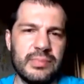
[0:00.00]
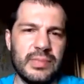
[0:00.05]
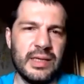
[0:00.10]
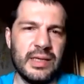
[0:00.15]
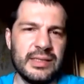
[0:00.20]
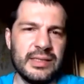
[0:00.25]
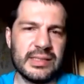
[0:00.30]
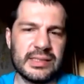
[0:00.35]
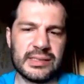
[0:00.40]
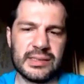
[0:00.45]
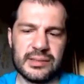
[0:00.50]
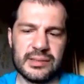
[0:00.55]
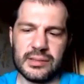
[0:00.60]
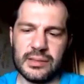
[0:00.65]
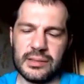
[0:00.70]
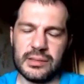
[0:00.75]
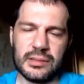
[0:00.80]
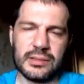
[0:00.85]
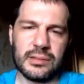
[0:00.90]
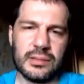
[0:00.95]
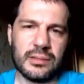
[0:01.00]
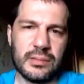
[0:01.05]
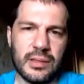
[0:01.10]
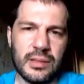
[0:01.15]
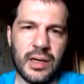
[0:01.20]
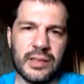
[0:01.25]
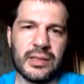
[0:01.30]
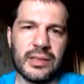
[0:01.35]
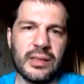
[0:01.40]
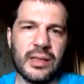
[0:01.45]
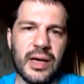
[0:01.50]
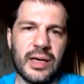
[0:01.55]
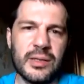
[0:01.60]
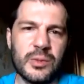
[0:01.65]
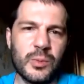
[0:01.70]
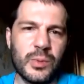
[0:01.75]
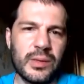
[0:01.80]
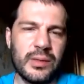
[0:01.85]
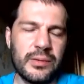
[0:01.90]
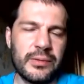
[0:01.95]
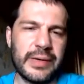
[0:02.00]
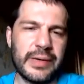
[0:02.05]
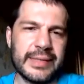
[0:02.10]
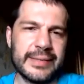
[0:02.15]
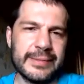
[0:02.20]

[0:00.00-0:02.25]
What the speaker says: It is underlined with the red.